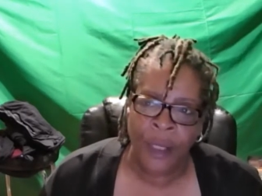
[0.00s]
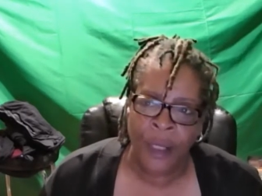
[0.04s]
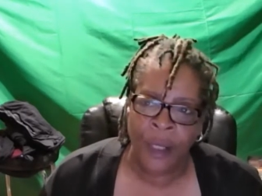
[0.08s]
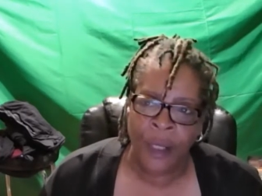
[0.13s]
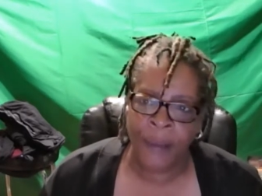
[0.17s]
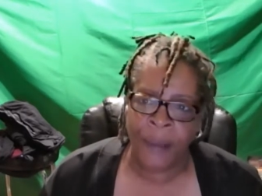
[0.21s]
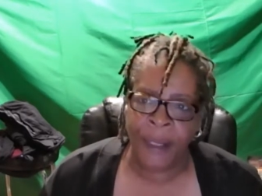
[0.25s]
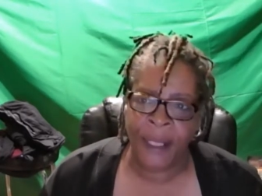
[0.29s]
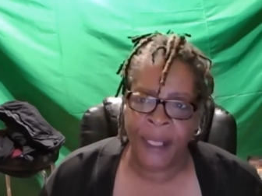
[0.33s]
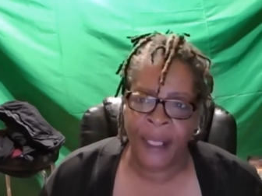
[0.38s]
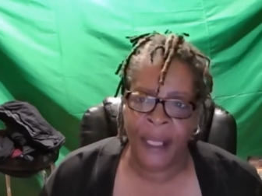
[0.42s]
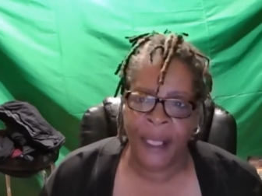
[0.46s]
I
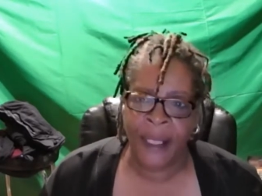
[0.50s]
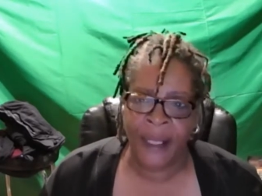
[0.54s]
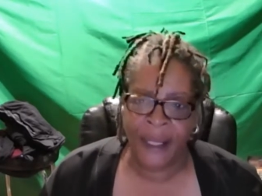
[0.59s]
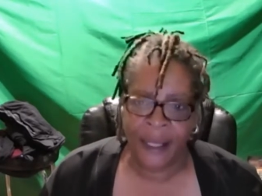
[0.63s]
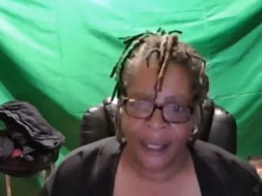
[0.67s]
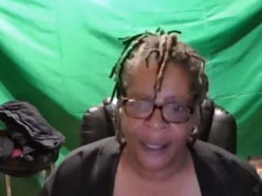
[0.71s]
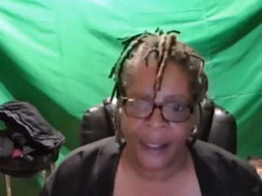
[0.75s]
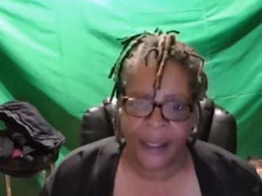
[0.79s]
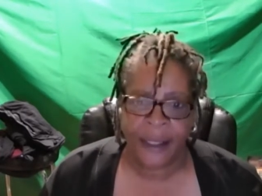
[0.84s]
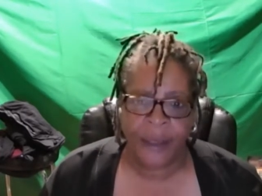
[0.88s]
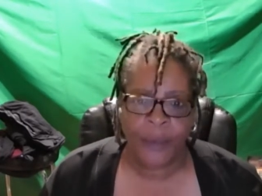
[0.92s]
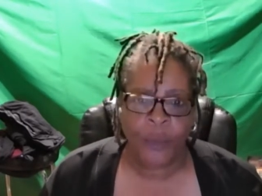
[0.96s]
mean, and
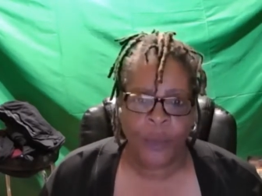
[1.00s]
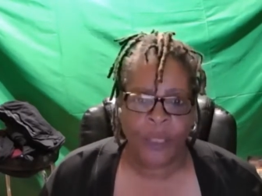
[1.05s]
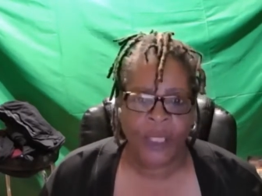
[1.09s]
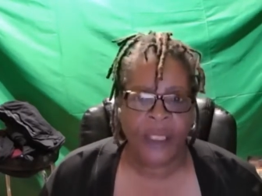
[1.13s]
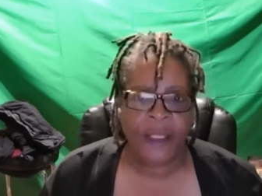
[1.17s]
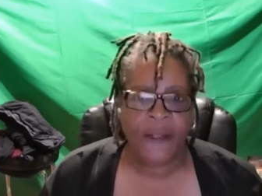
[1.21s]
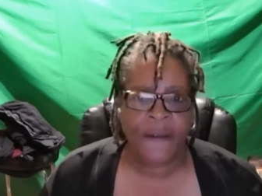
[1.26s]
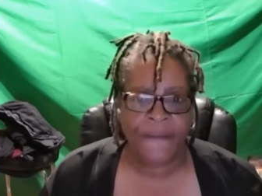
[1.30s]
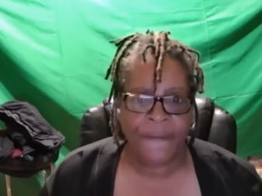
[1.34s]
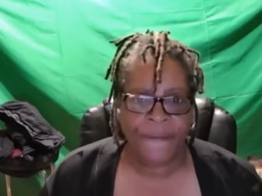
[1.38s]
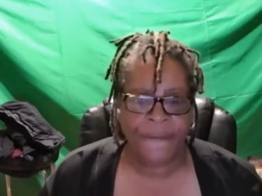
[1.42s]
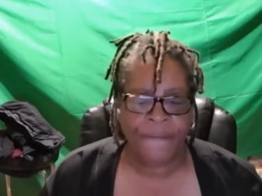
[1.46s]
this is
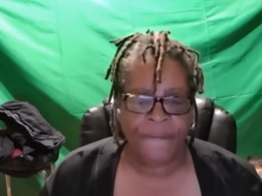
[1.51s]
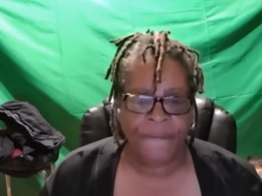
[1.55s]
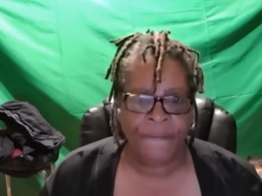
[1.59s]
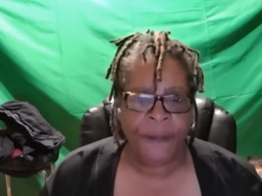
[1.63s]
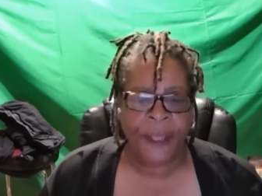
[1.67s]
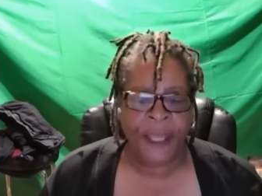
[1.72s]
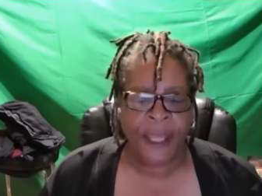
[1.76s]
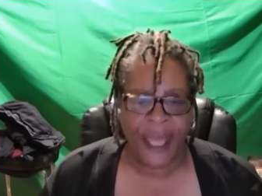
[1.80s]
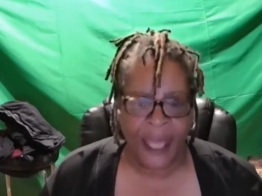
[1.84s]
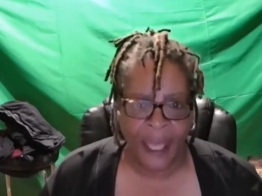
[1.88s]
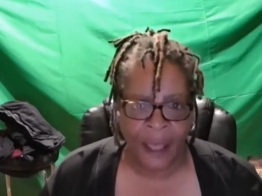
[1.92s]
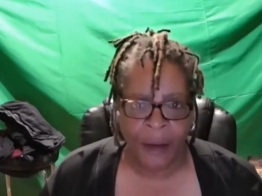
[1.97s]
what the
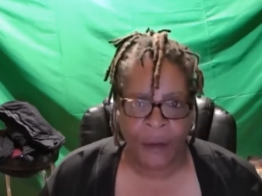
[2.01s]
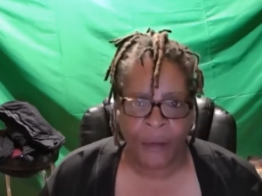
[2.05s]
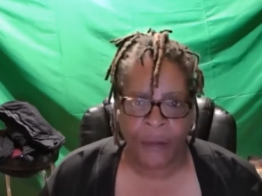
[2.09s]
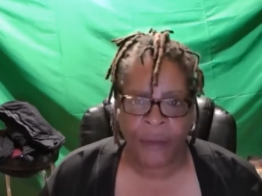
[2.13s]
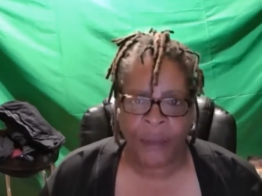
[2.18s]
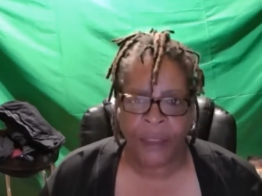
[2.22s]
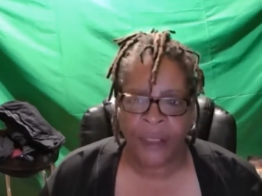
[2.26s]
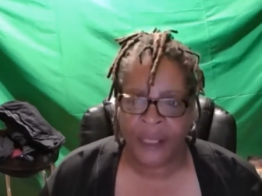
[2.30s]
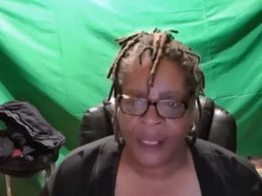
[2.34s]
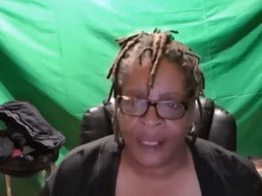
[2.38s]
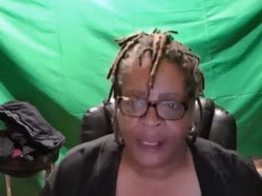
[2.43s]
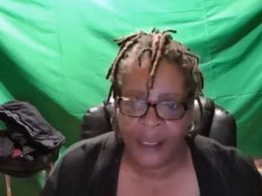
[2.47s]

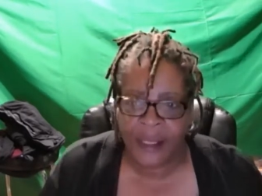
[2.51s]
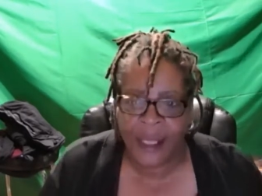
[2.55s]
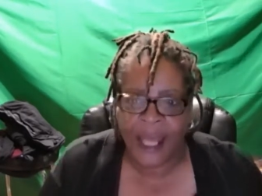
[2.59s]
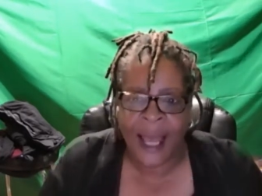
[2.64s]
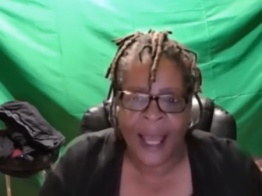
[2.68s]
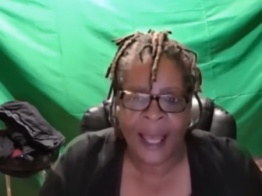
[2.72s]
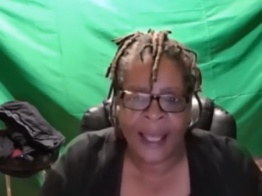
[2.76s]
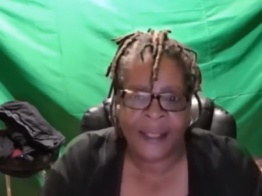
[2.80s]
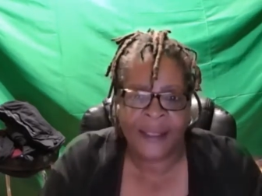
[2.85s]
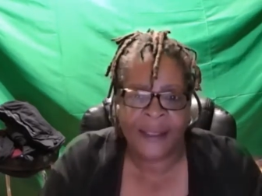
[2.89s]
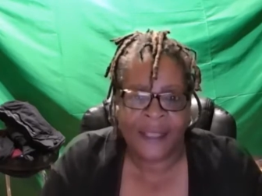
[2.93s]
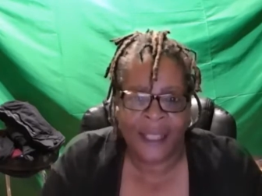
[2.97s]
hell this
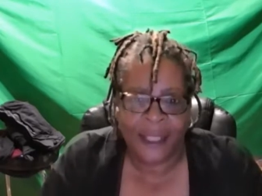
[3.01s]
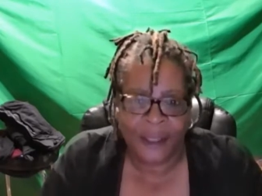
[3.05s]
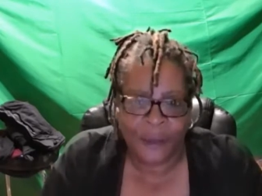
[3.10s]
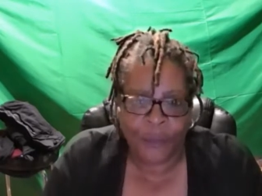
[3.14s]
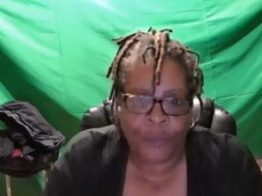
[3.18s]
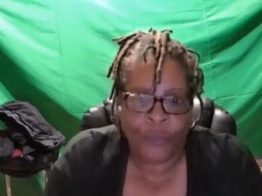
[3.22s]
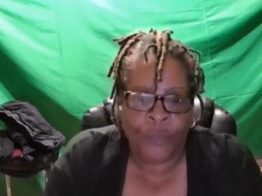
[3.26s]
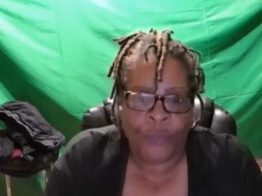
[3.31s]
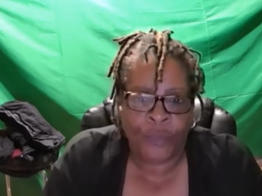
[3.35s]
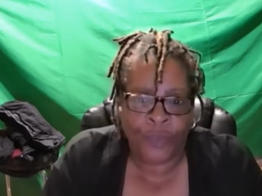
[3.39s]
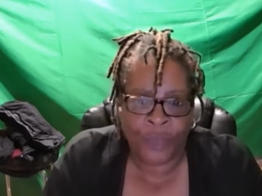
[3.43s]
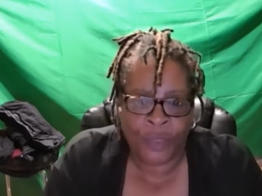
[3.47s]
guy is
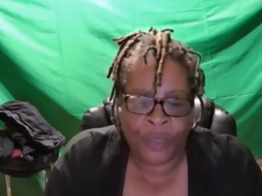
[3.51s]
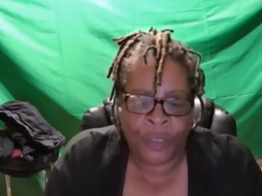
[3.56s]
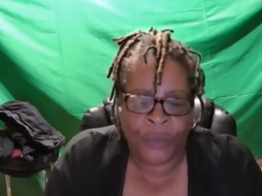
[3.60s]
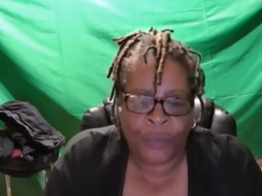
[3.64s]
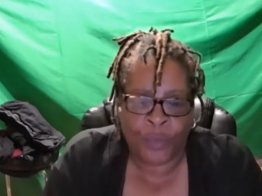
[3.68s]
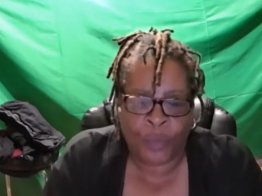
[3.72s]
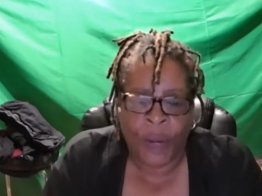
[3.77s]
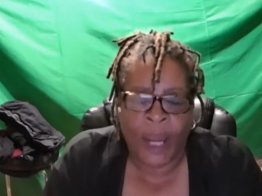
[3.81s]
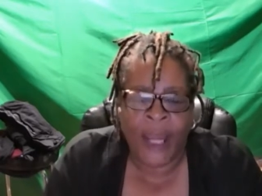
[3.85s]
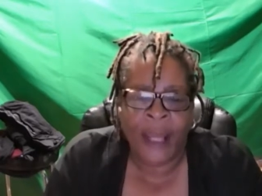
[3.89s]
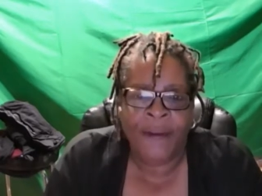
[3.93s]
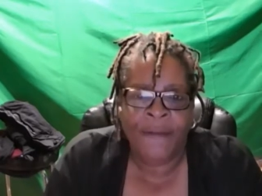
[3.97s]
sitting
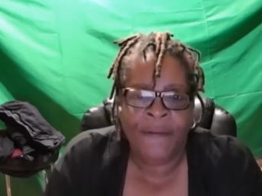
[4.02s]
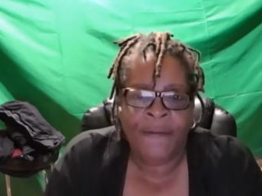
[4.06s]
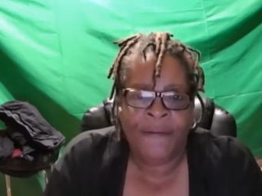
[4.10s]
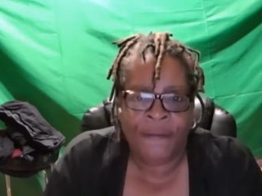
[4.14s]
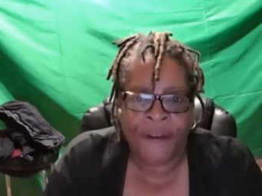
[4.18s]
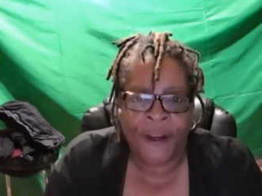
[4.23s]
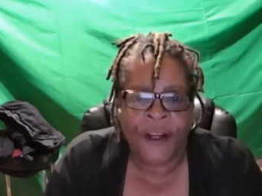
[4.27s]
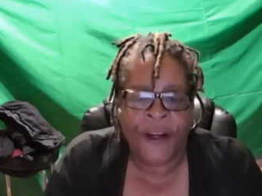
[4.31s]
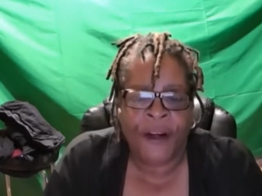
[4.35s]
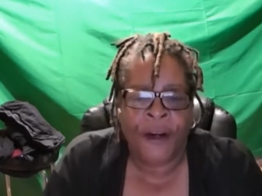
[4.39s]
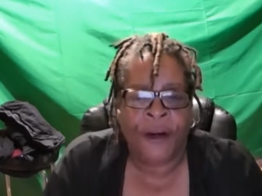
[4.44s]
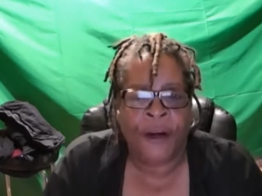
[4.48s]
right in
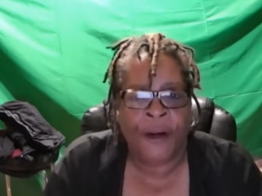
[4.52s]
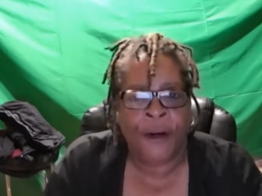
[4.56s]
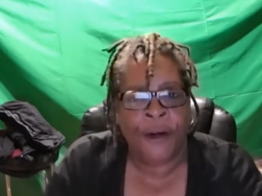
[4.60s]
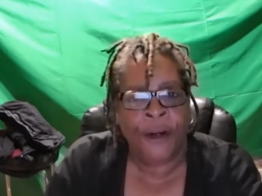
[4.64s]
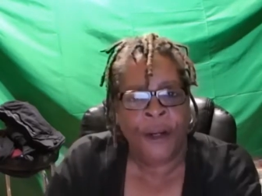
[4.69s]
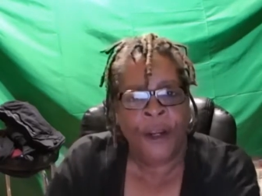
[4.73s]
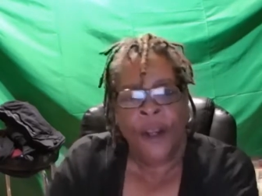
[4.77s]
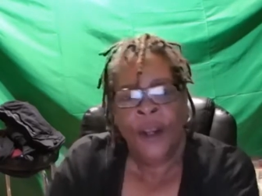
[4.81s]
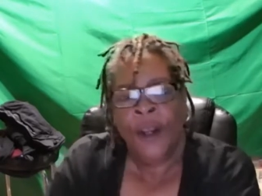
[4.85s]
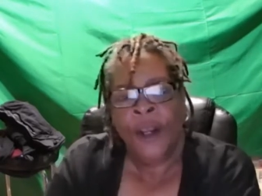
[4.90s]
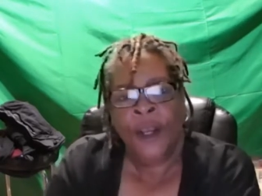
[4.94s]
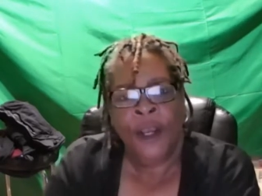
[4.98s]
front of her,